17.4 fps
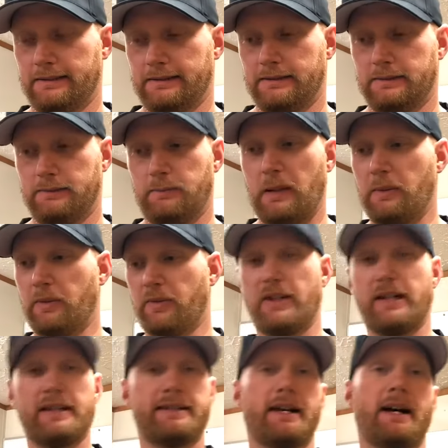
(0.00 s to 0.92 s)
People say
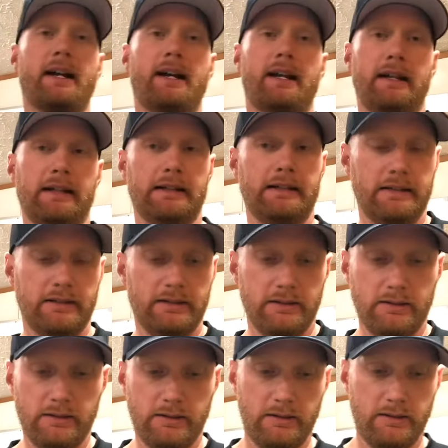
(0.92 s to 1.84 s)
it's high end,
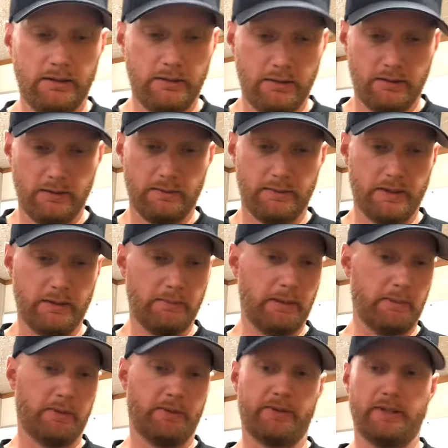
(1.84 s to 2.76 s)
some
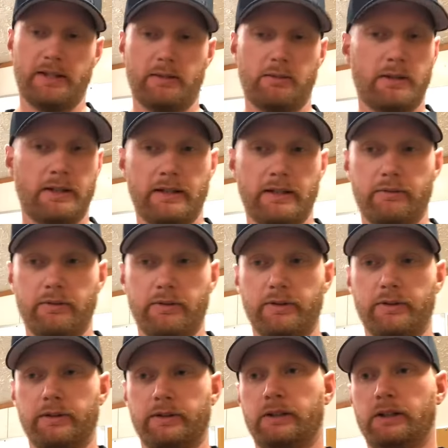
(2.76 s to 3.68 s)
people say whatever.
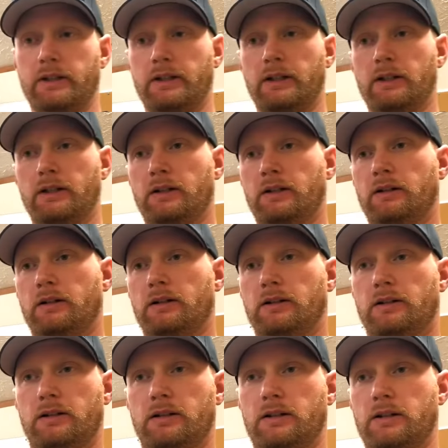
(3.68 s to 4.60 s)

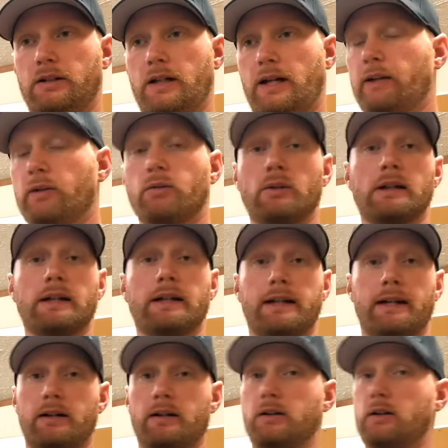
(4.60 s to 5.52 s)
I don't really
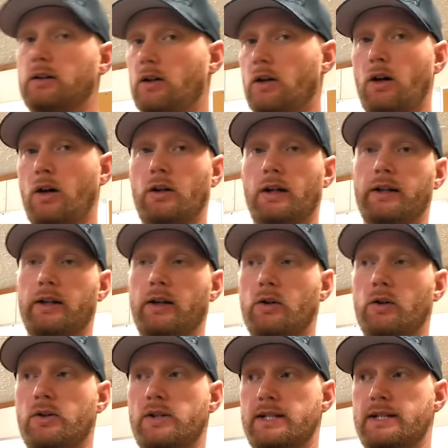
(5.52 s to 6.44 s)
care. All I
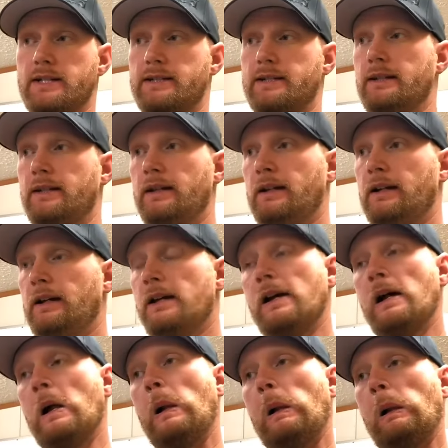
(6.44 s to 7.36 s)
know is
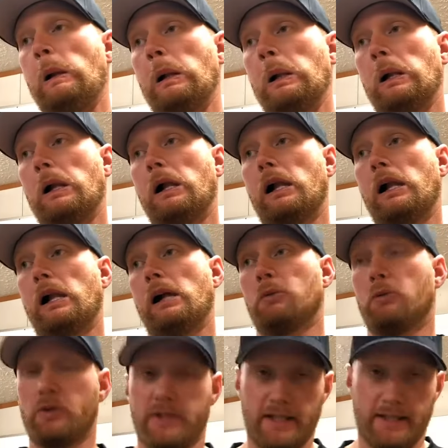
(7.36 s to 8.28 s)
I'm
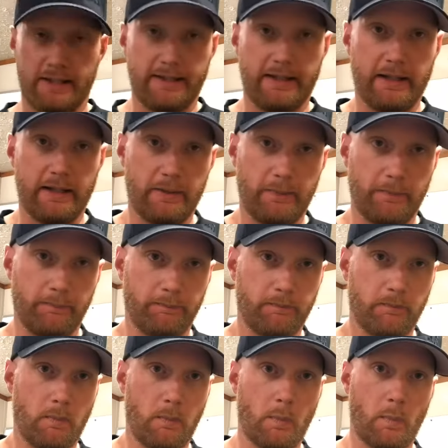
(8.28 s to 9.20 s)
gonna test it out.
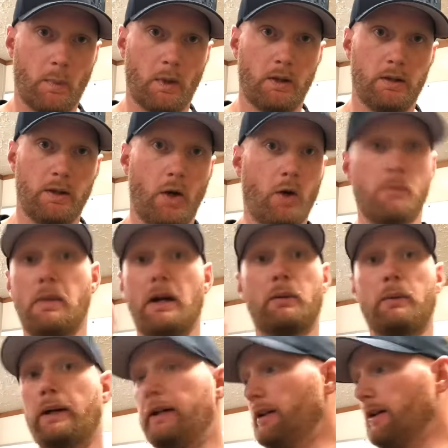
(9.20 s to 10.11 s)
Oh, and by the
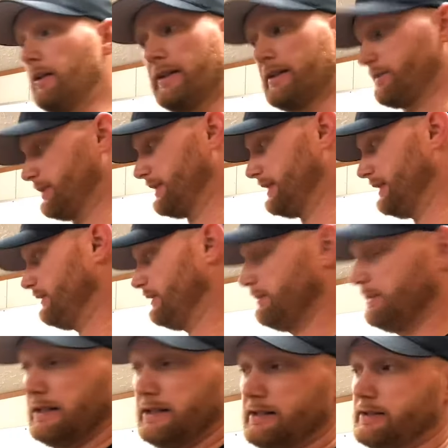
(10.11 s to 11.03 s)
way, none of this was given to
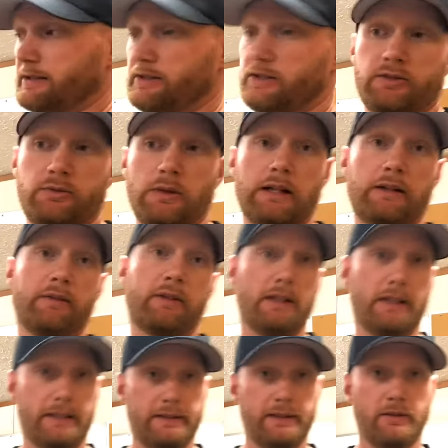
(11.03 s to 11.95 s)
me. This is just what I've
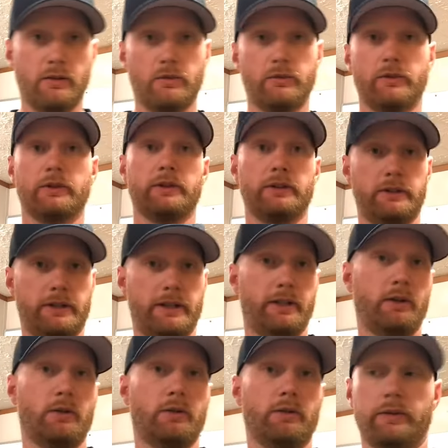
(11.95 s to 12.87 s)
collected over and
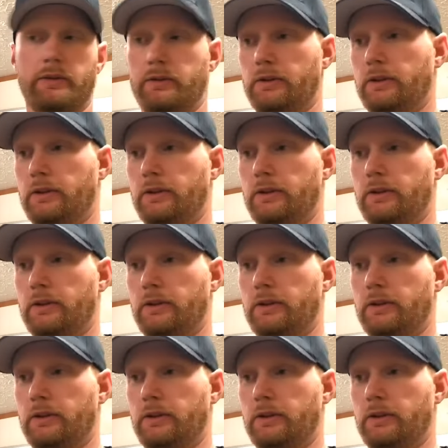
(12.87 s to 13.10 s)
over,